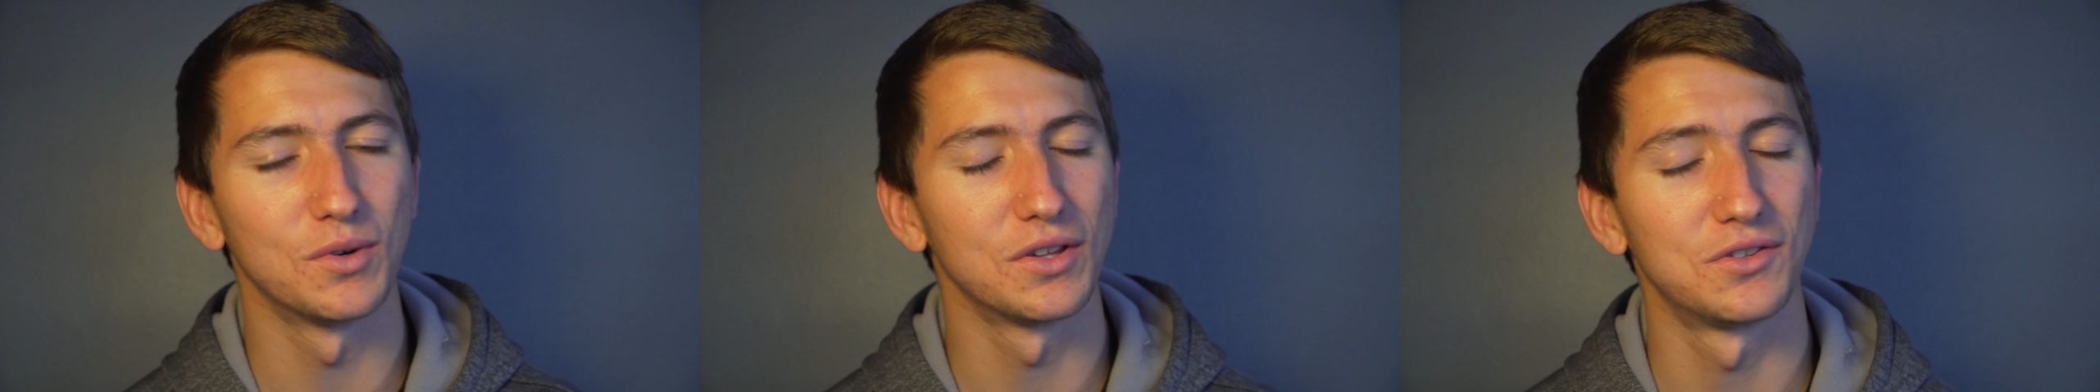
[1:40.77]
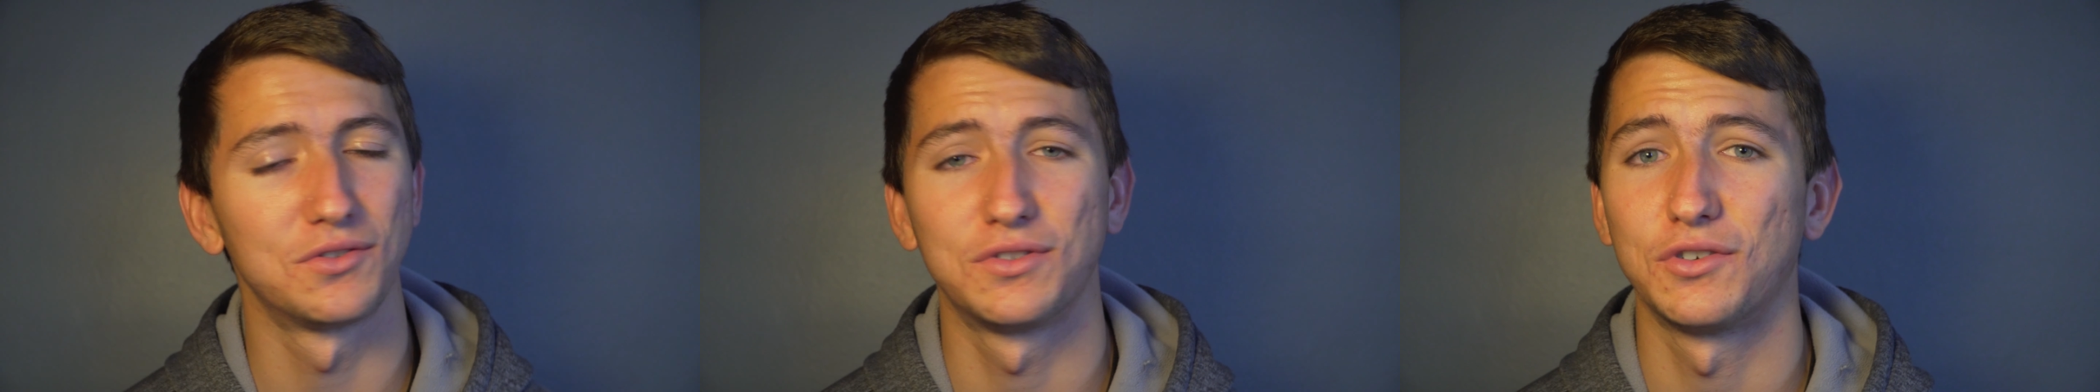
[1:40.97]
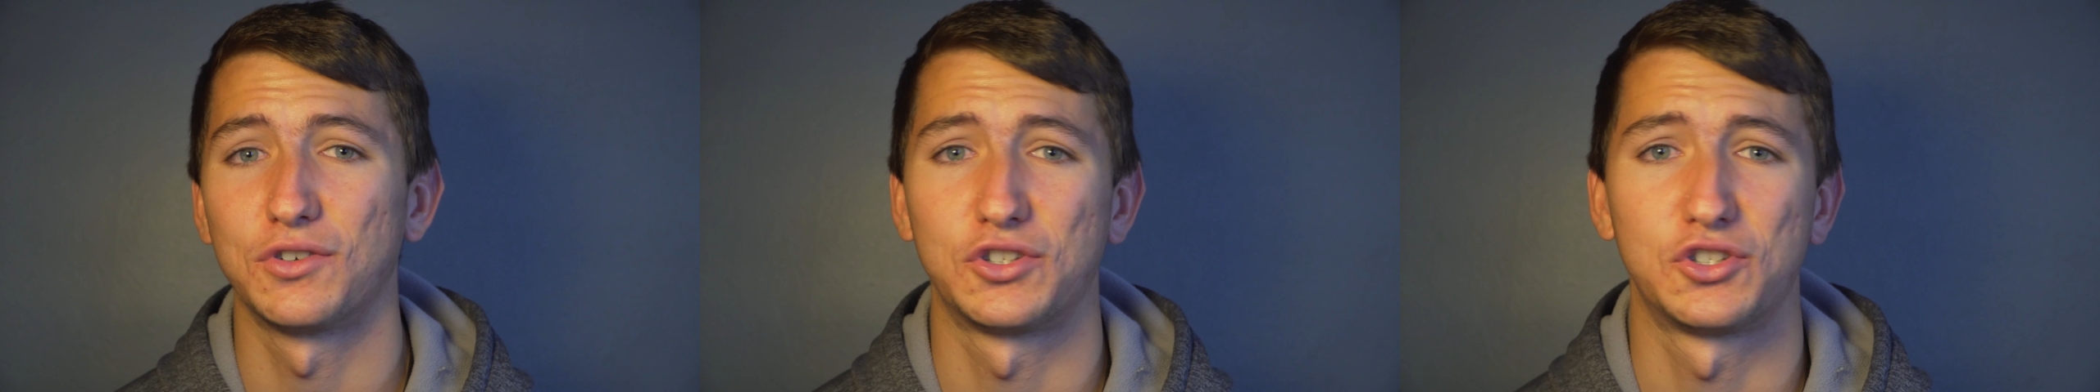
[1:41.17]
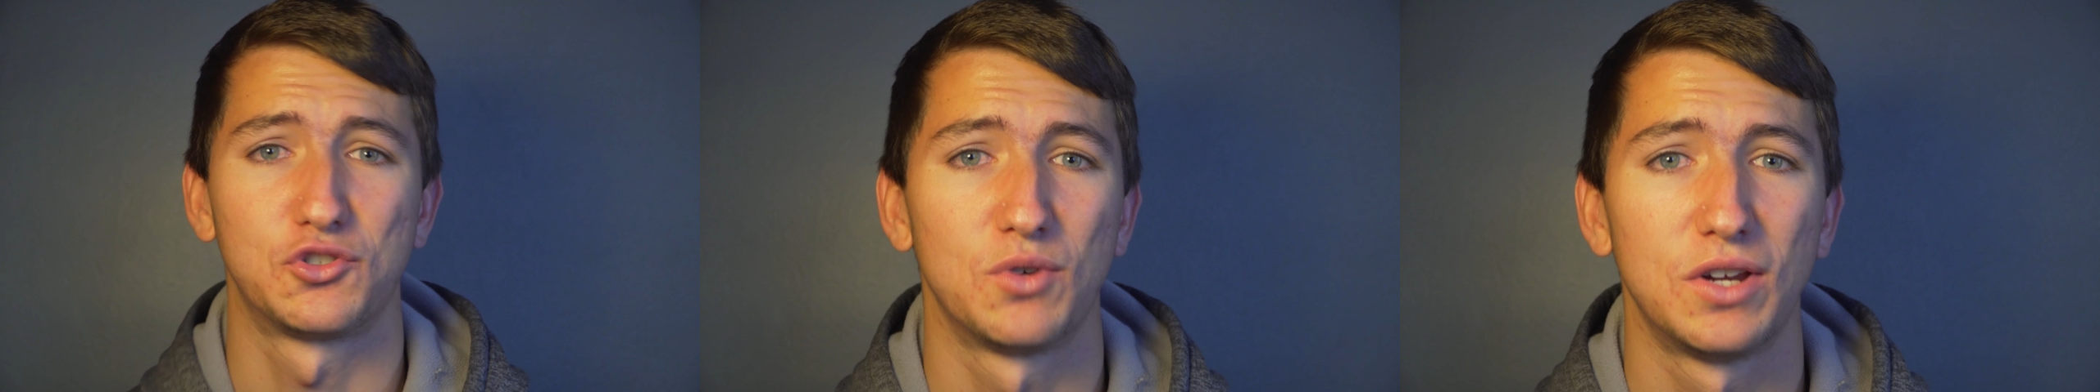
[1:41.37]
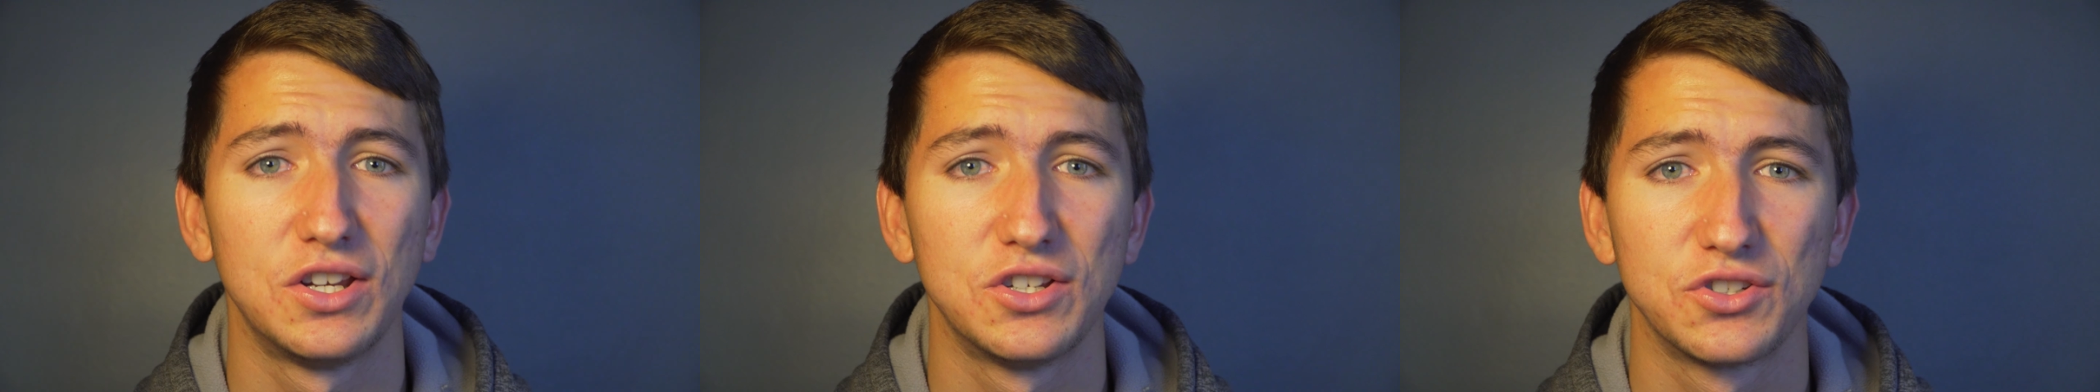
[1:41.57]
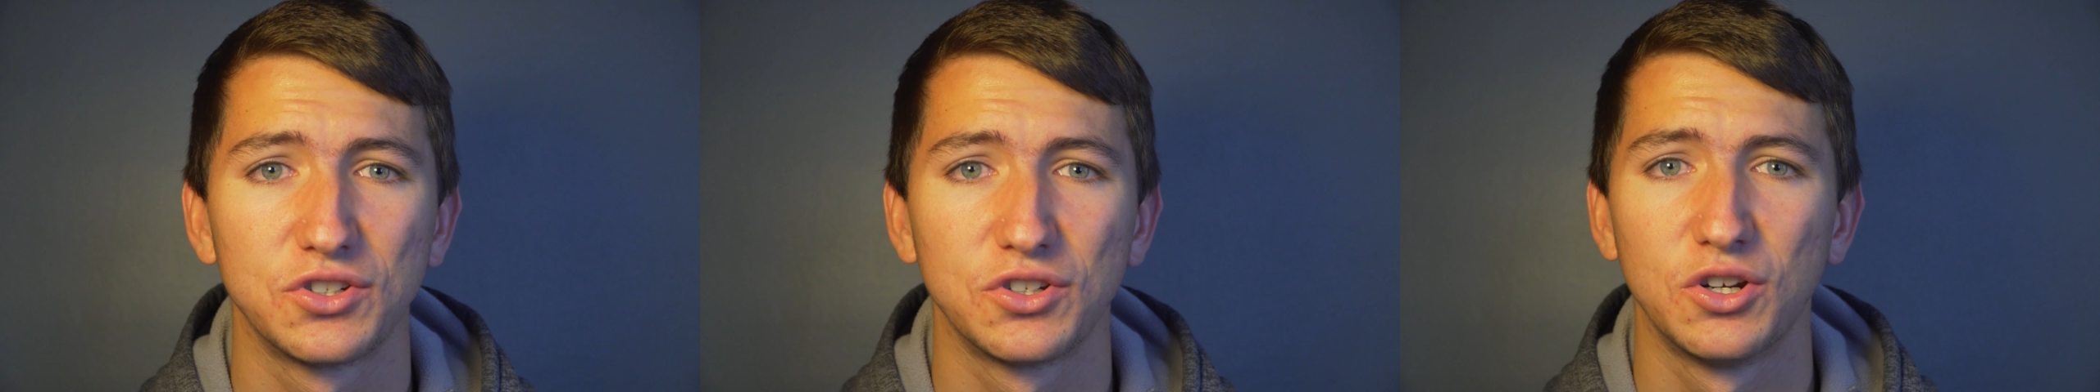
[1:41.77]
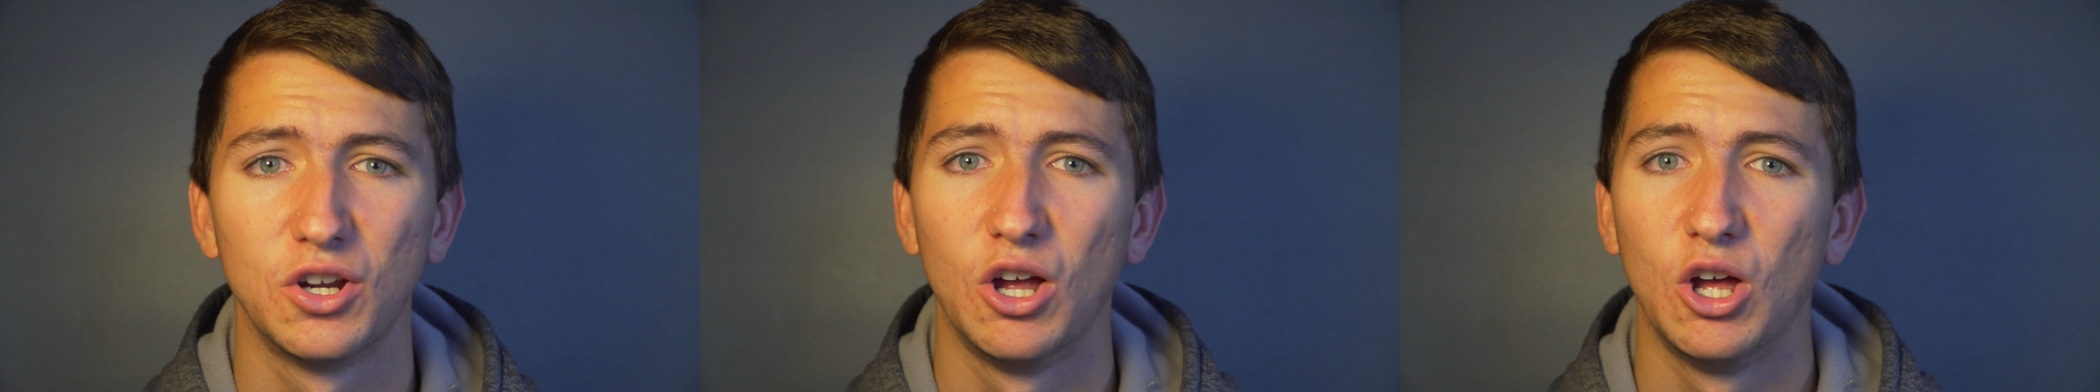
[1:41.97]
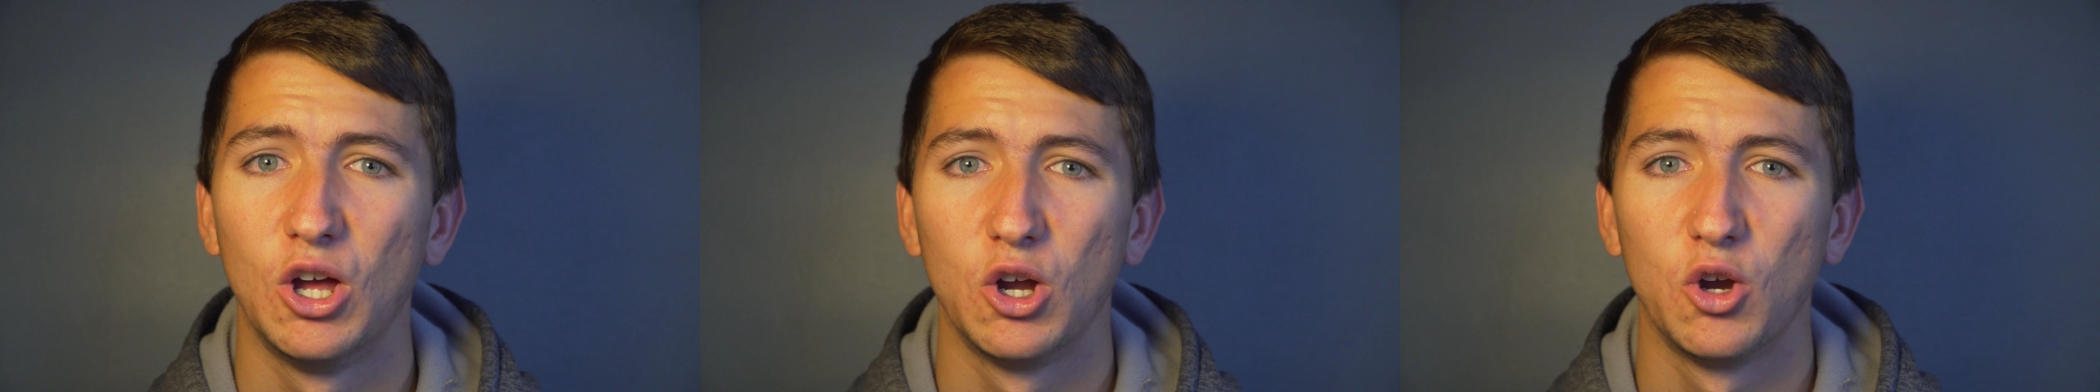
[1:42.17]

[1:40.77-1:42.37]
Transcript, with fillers: whether they're a stranger